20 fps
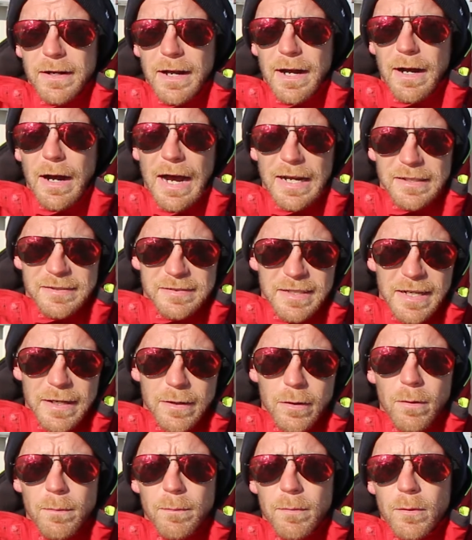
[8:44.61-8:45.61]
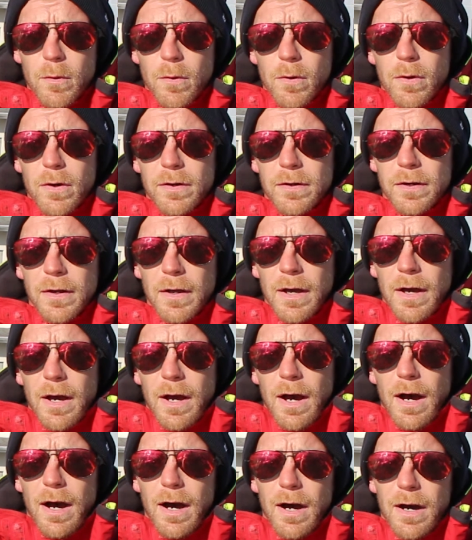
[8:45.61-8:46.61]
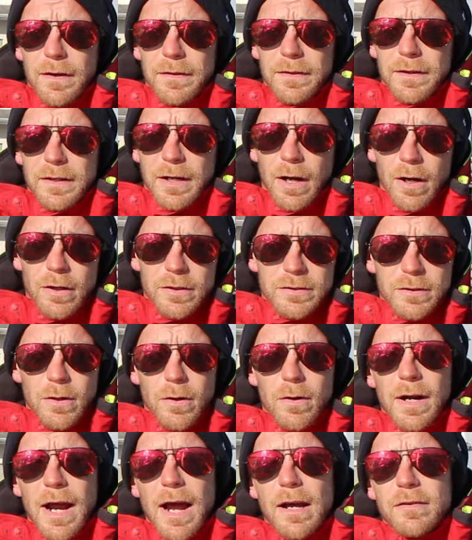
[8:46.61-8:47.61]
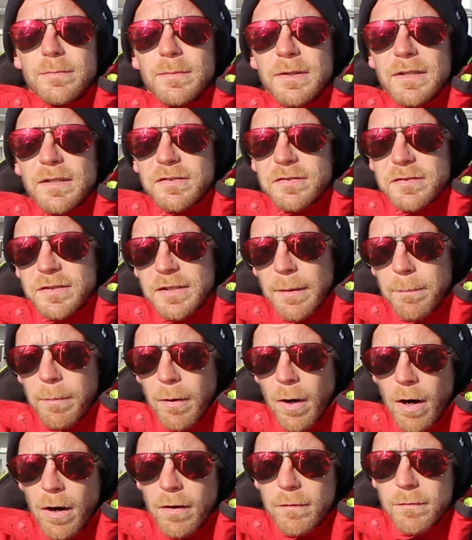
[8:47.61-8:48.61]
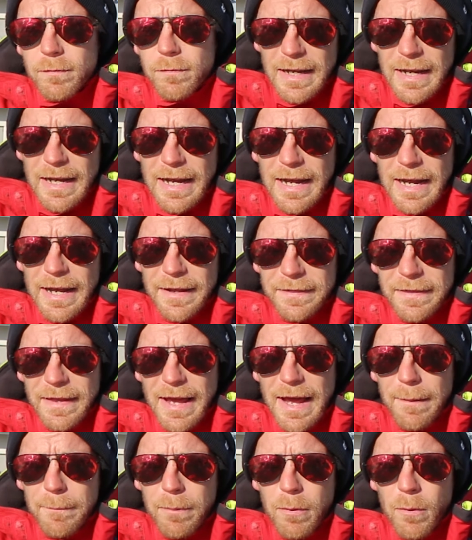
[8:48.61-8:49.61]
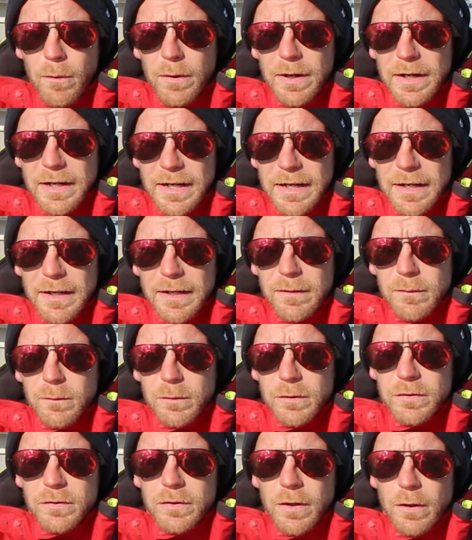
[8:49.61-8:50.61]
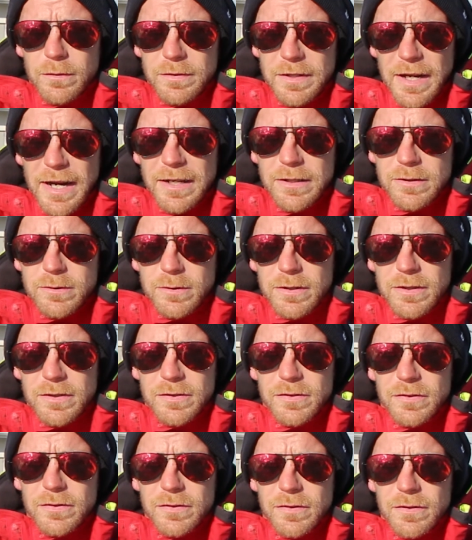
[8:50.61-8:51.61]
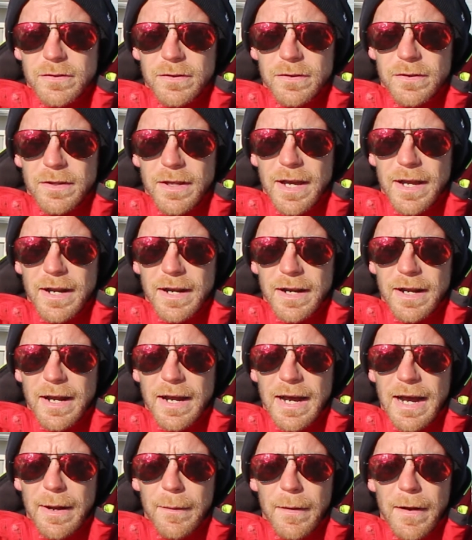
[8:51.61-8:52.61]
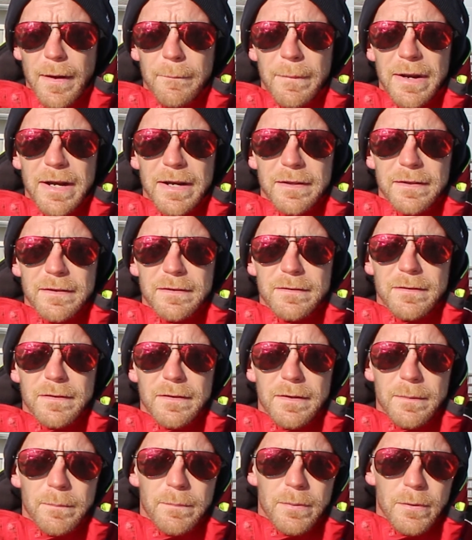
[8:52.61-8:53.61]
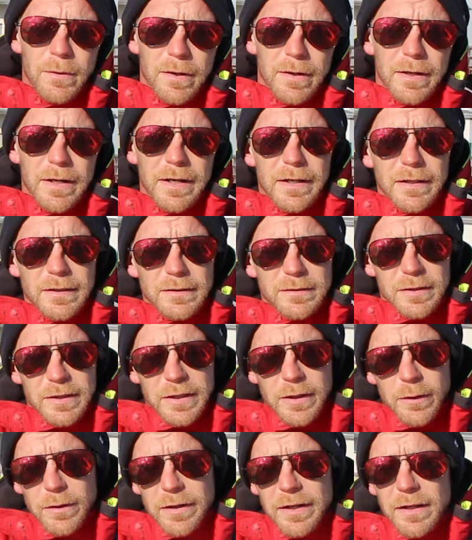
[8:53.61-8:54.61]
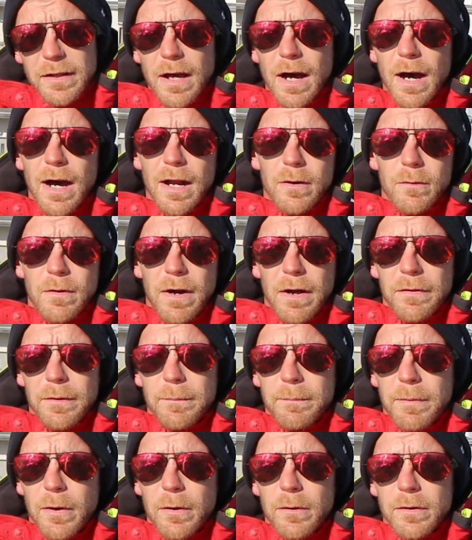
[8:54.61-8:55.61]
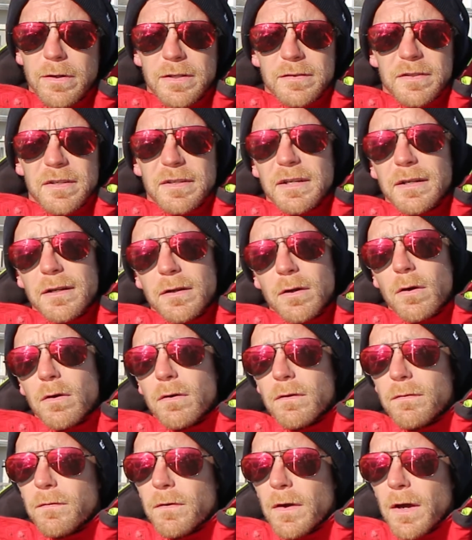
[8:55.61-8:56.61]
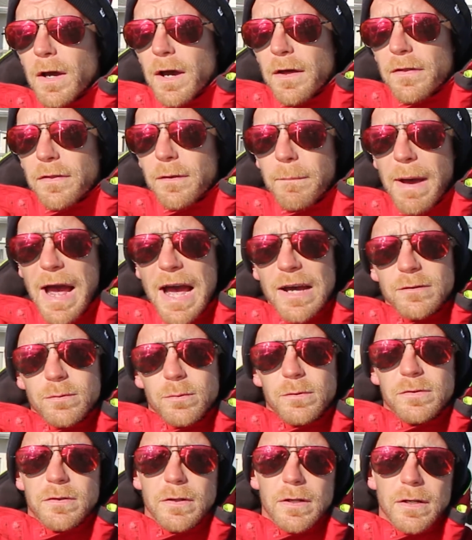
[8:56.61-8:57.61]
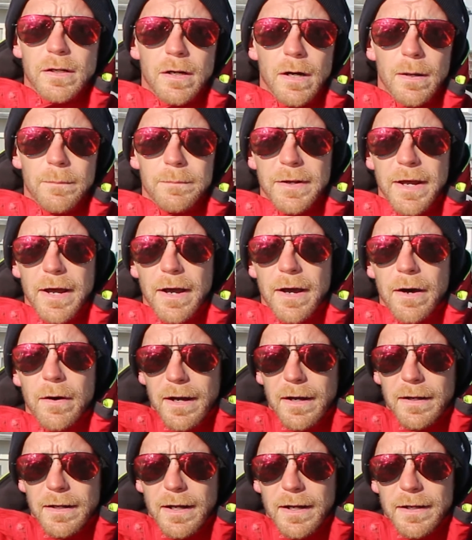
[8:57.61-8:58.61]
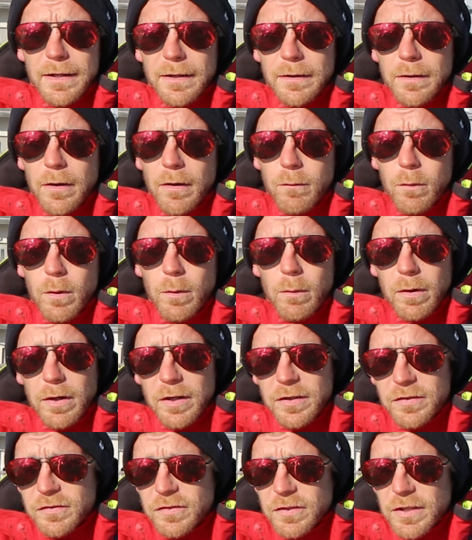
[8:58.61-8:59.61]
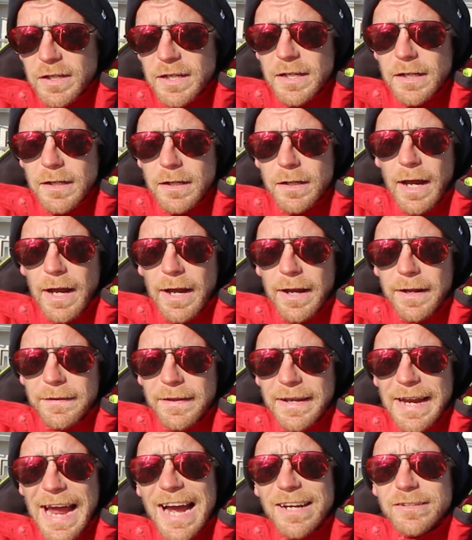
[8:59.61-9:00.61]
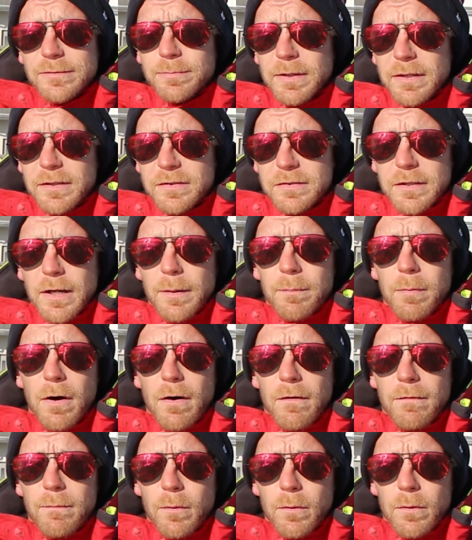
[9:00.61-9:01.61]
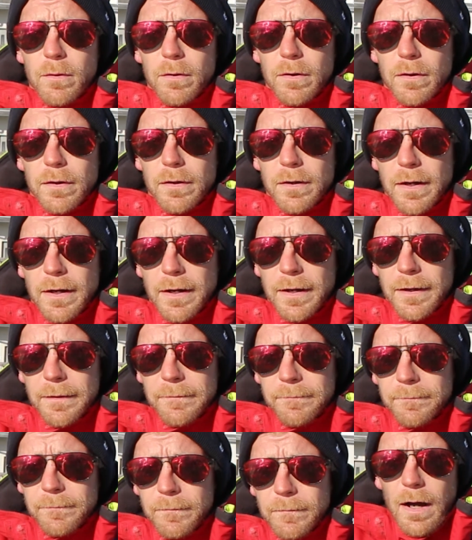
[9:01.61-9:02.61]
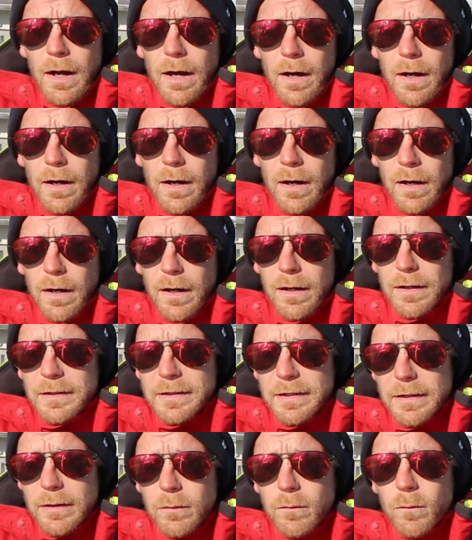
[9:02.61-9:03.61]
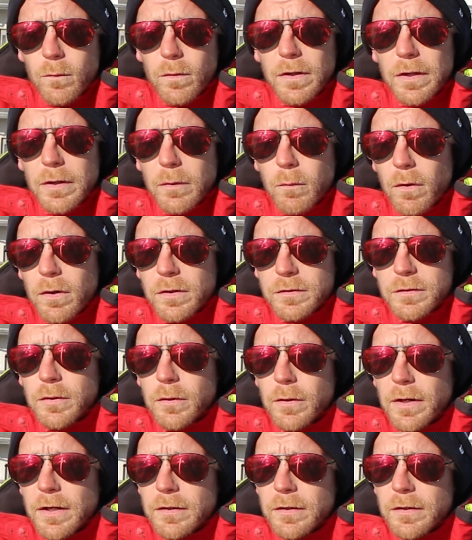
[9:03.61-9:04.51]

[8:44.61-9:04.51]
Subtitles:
I stayed on board. The Coast Guard asked me to step off. At that point, it was so dangerous that I made them put a security line around the boat because I didn't know if the mast was going to come down. I didn't know if we were going to sink, and they asked me to step off board, and I didn't really want to, and